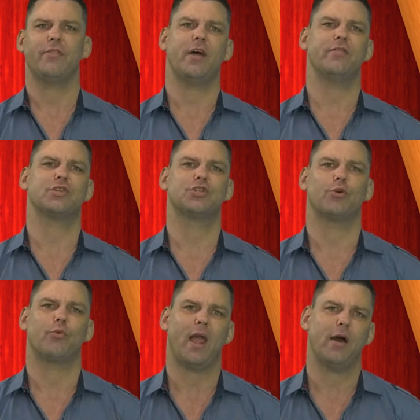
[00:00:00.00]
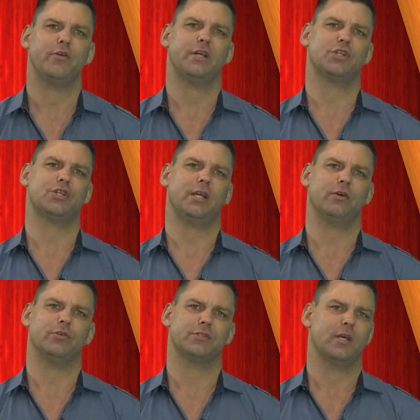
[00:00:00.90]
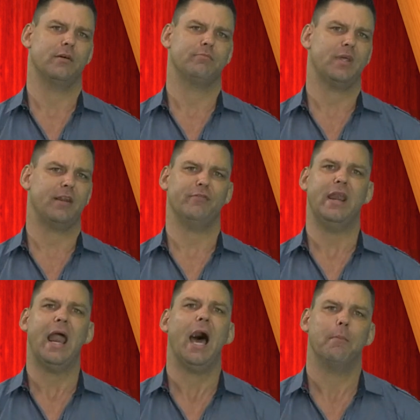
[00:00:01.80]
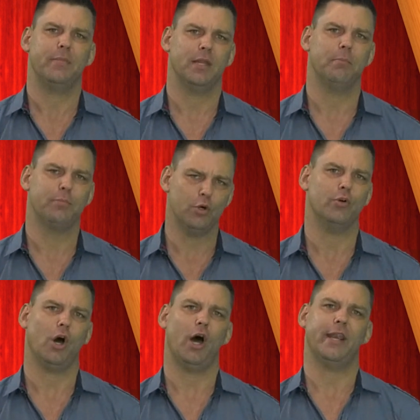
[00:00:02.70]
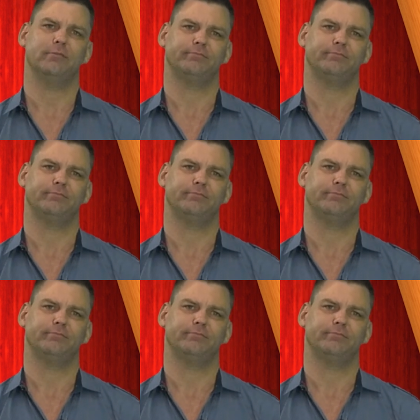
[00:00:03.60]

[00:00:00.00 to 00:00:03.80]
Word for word: than the surrounding shingles that have not been pooed on.